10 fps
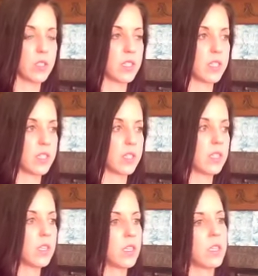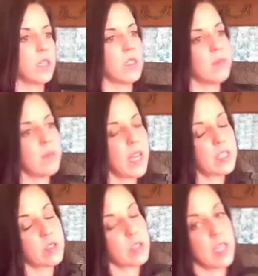certain
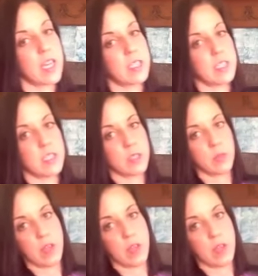exercises,